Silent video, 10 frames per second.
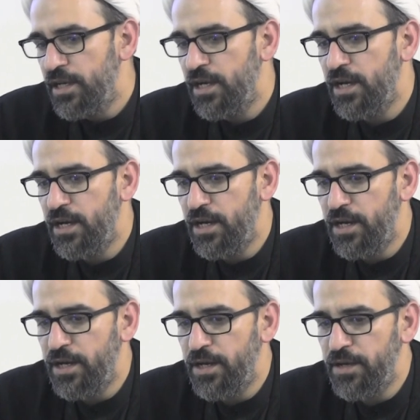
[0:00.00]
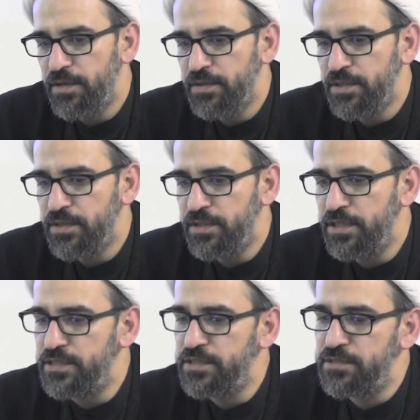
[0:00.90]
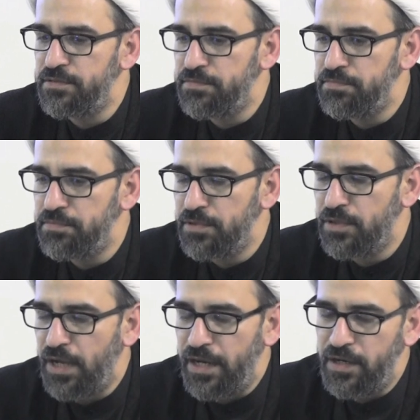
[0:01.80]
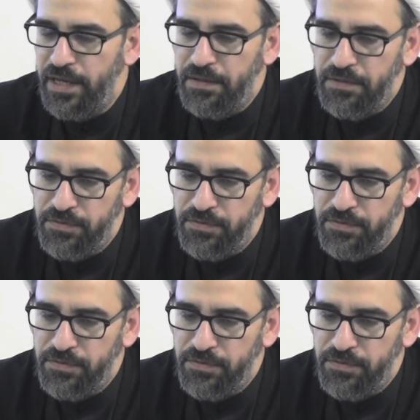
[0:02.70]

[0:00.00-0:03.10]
uh, this kind of like